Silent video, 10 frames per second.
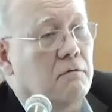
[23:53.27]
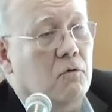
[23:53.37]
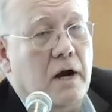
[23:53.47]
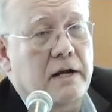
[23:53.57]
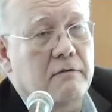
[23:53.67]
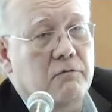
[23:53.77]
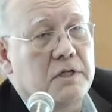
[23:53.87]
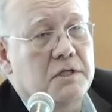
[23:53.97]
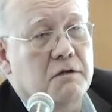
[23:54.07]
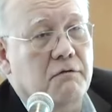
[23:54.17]
a variety of
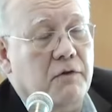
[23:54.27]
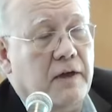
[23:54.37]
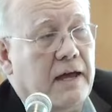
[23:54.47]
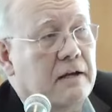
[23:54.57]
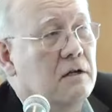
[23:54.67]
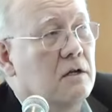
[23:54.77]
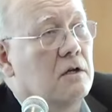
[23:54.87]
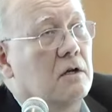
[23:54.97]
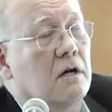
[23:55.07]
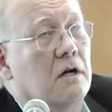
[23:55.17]
reasons for that.
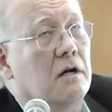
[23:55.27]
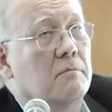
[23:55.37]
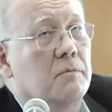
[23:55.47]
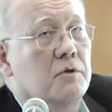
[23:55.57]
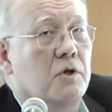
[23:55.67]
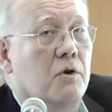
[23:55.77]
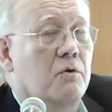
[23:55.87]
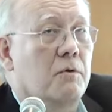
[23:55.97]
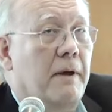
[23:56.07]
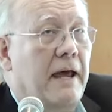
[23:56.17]
Um, so
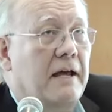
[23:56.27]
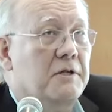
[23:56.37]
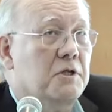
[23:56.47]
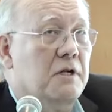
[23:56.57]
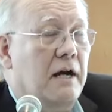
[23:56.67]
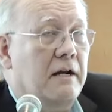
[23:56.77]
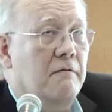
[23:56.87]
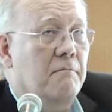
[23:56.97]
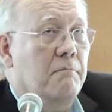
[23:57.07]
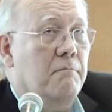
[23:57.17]
the past kind
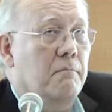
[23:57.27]
of